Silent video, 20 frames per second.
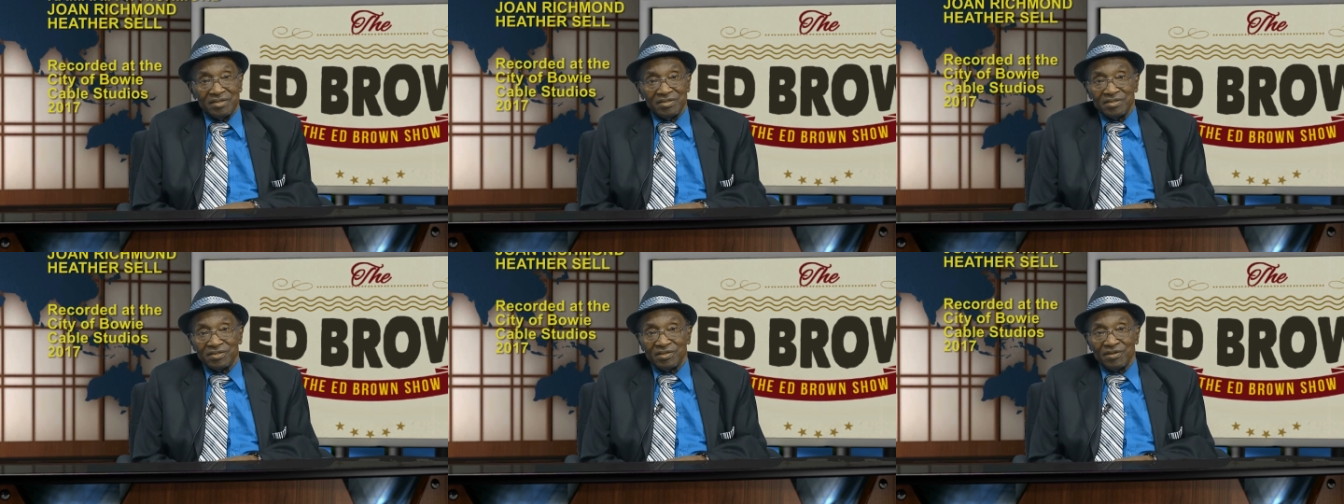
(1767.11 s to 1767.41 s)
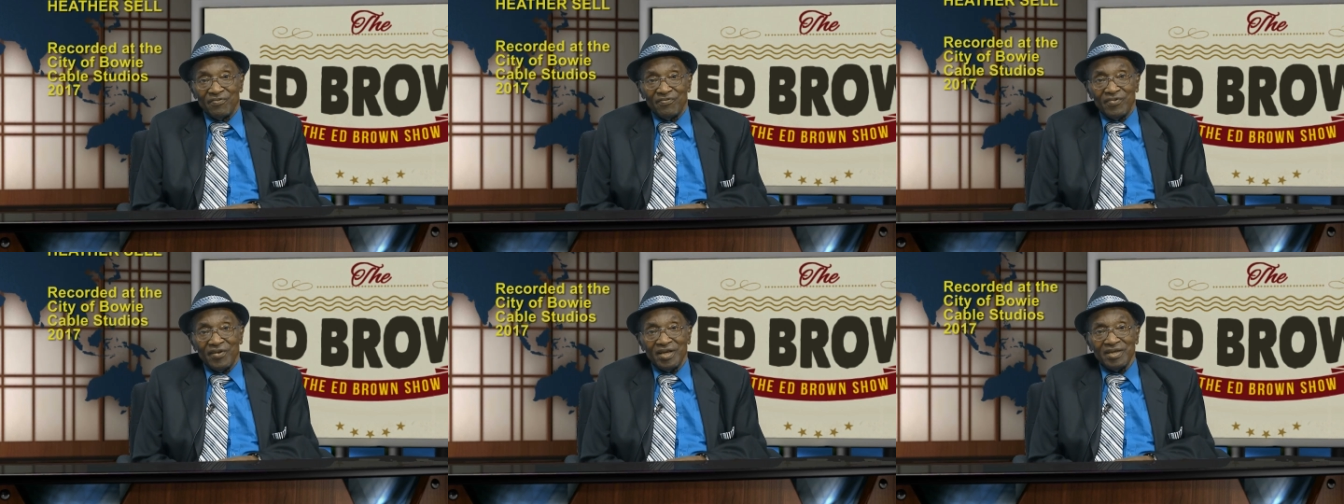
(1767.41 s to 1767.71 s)

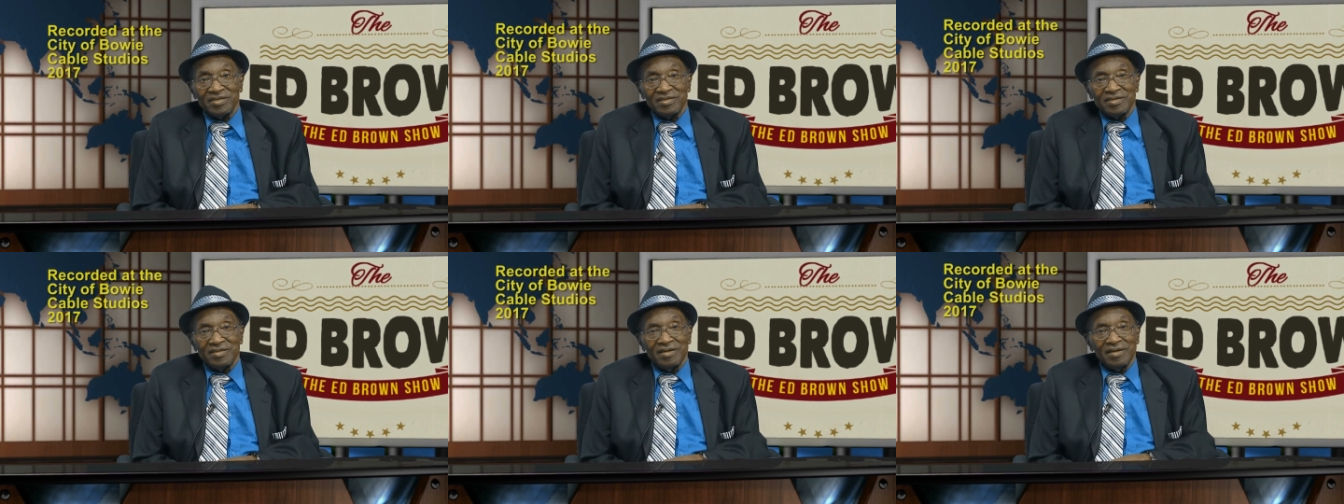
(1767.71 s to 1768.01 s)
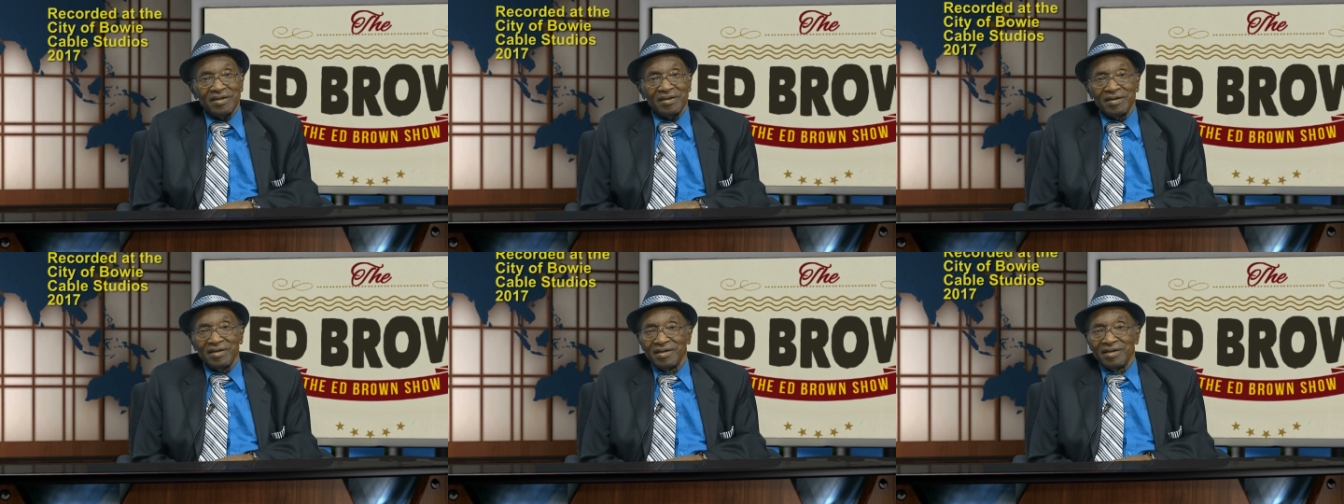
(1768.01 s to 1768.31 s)

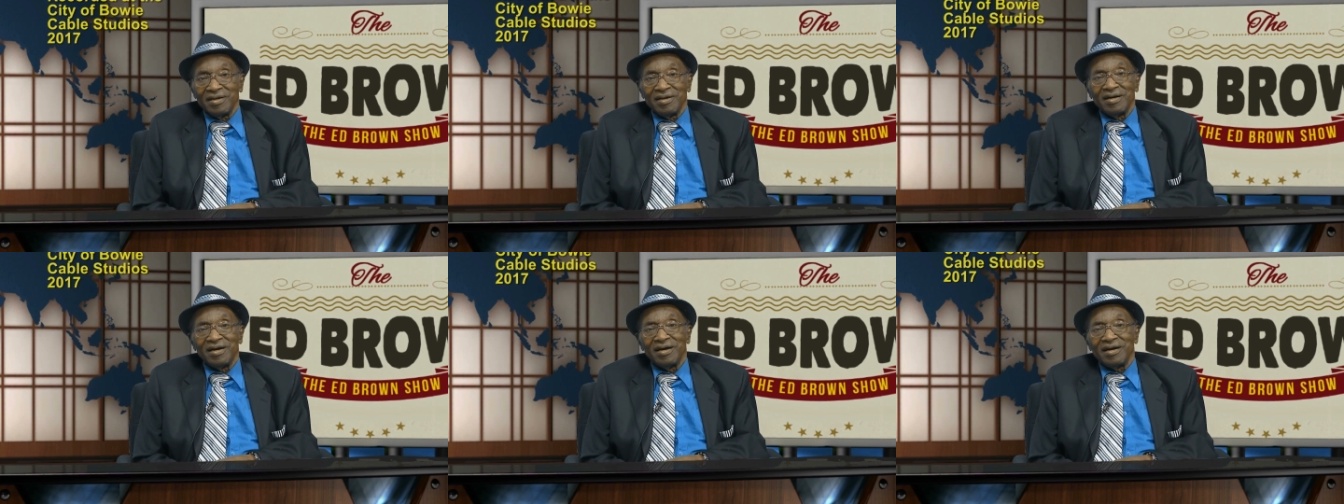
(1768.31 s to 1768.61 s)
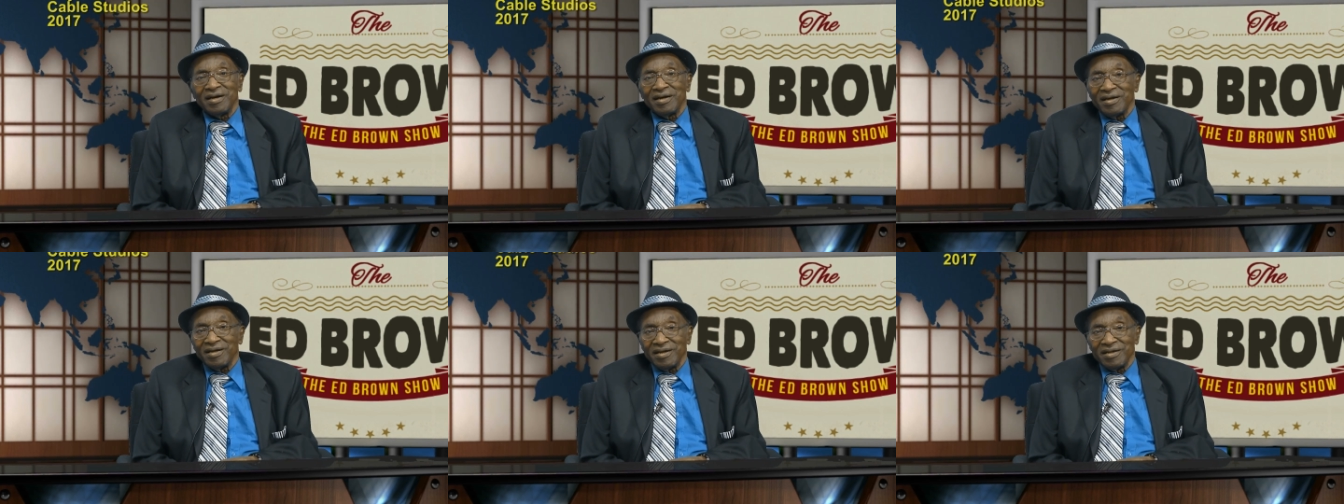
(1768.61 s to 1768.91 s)
Sylvester
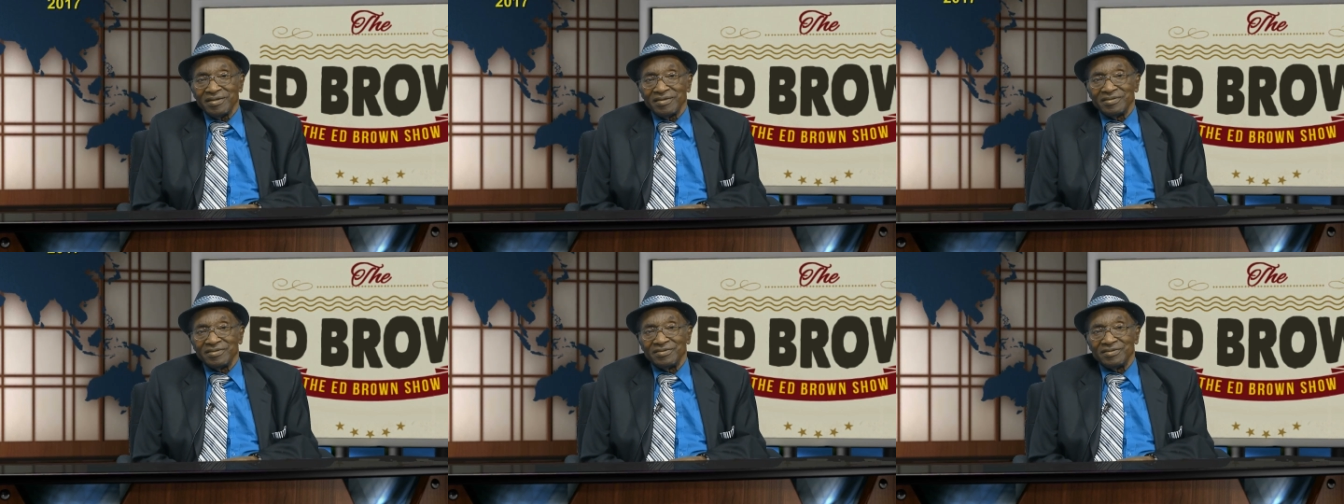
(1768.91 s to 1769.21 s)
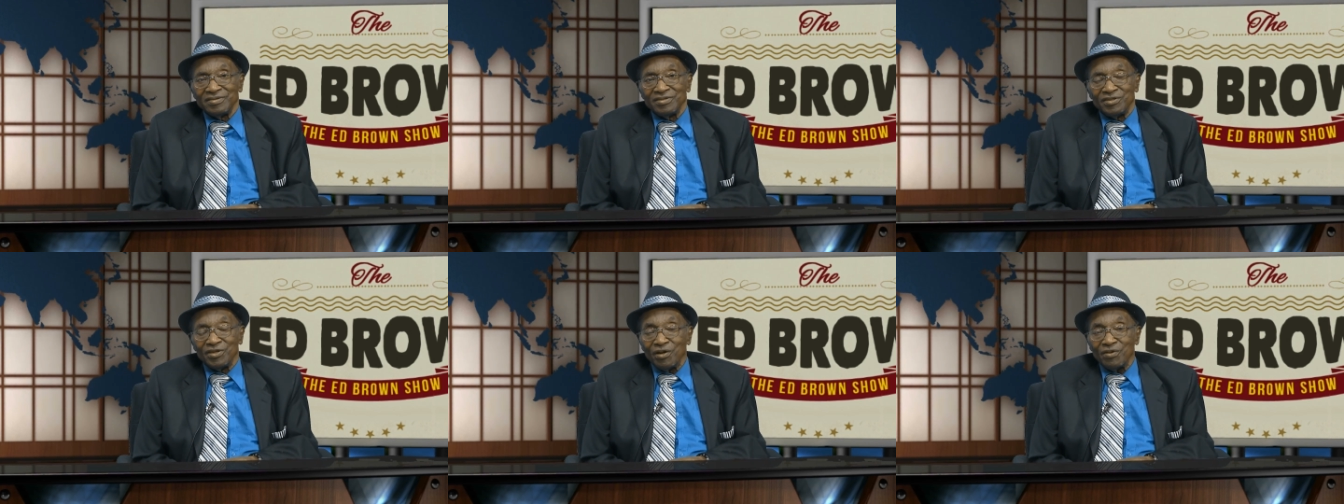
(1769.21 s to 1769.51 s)

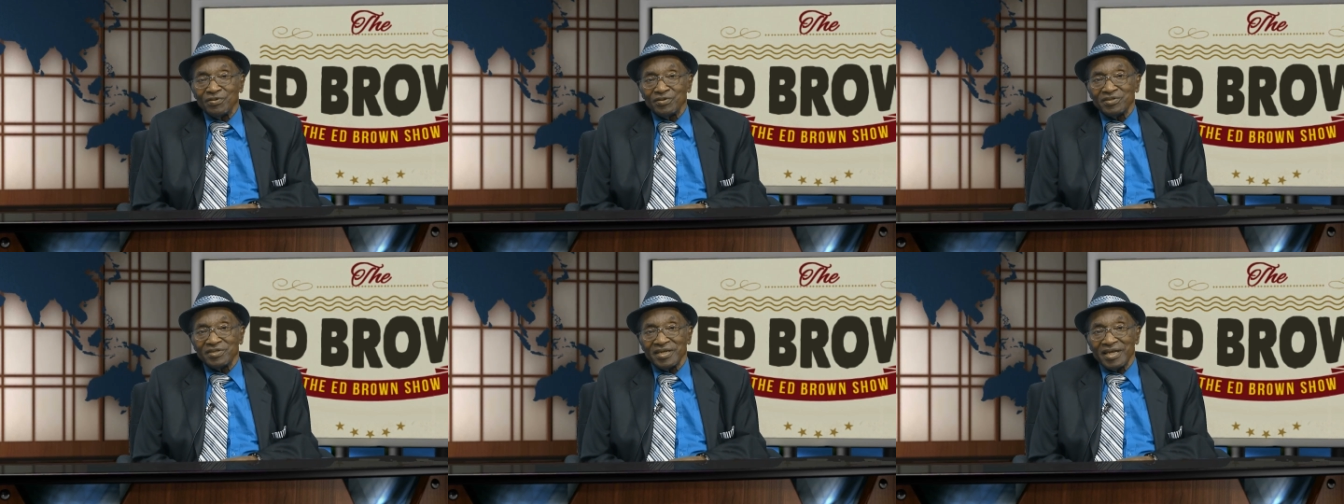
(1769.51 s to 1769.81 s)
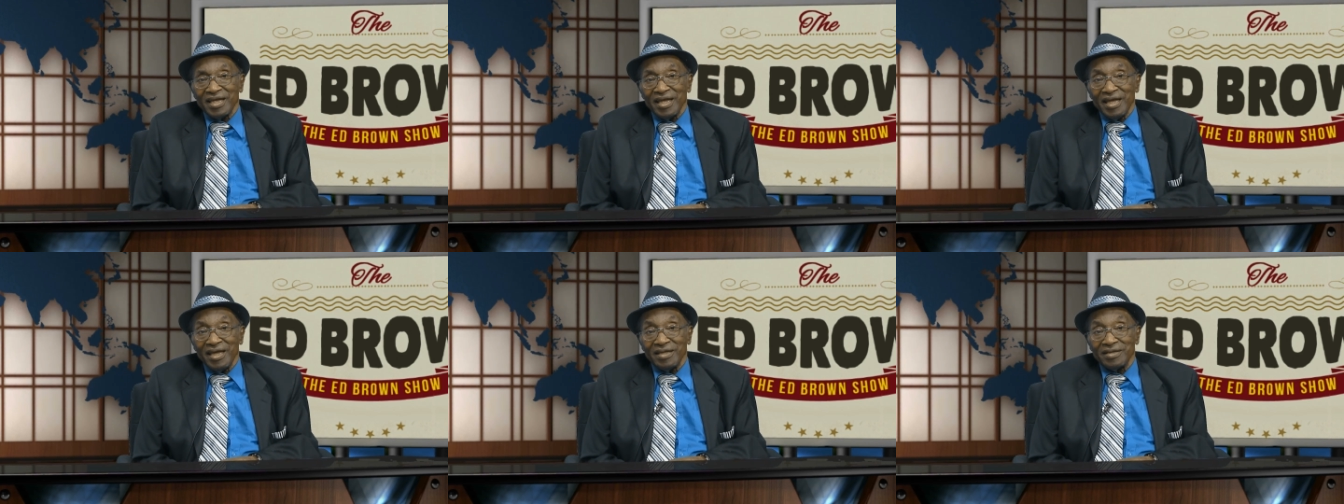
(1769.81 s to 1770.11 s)
Jones
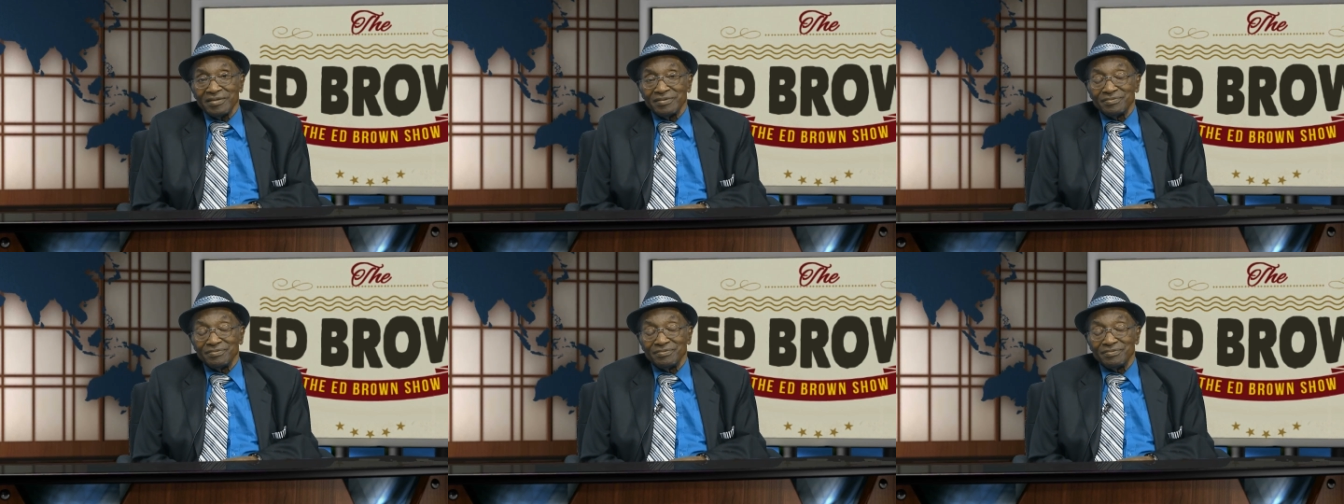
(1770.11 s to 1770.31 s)
again.